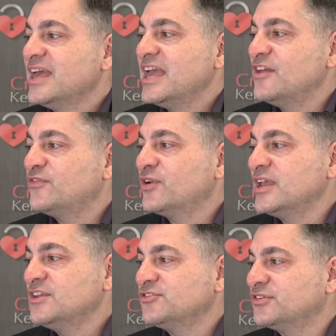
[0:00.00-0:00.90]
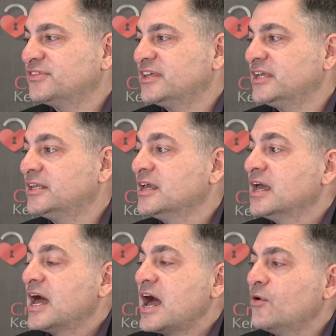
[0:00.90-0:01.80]
If you're interested,
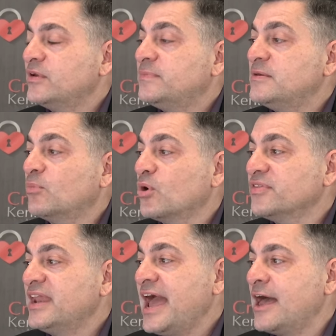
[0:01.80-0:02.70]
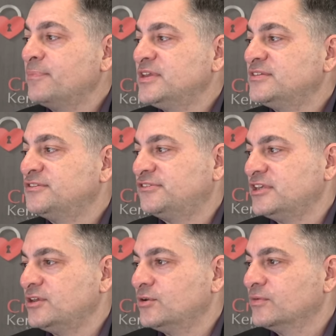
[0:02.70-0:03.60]
I would be more than happy to see
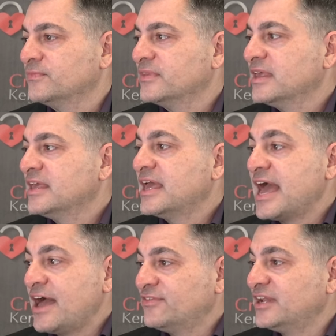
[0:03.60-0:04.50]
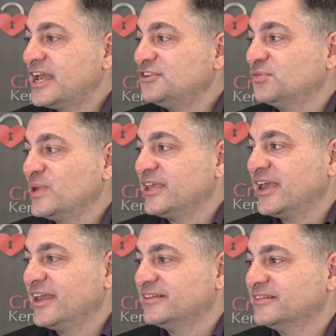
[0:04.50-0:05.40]
you. Have a nice
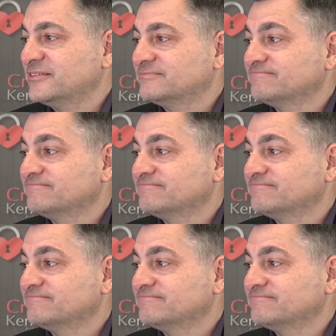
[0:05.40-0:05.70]
weekend.